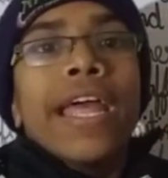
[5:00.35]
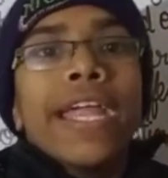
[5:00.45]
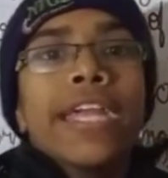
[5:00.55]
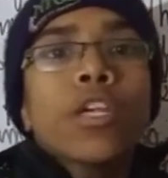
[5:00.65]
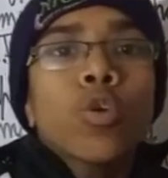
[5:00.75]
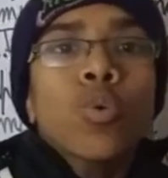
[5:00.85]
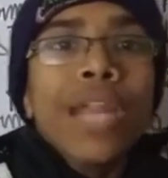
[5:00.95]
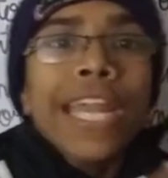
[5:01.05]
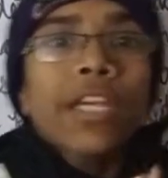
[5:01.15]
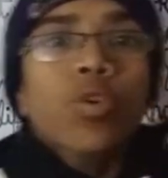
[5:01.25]
into
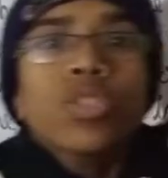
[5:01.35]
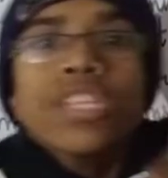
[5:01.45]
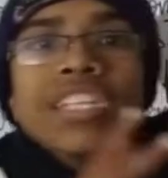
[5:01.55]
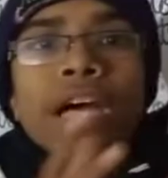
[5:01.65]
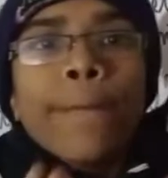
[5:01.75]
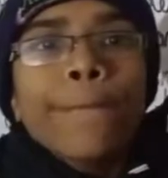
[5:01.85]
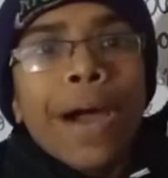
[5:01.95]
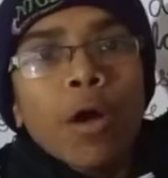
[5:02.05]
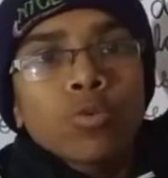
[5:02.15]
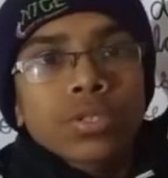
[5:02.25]
nitrogen
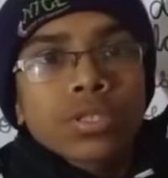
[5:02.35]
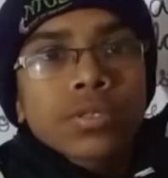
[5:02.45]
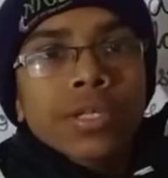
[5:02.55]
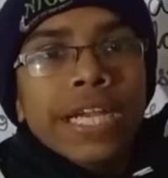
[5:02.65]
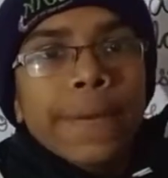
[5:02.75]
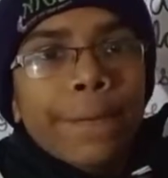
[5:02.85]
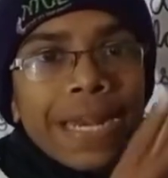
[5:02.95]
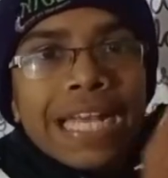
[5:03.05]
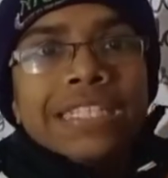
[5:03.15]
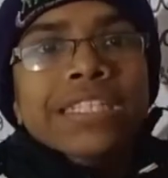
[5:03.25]
compounds. It
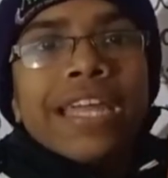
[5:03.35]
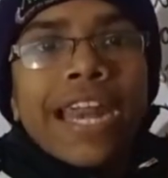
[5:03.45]
breaks the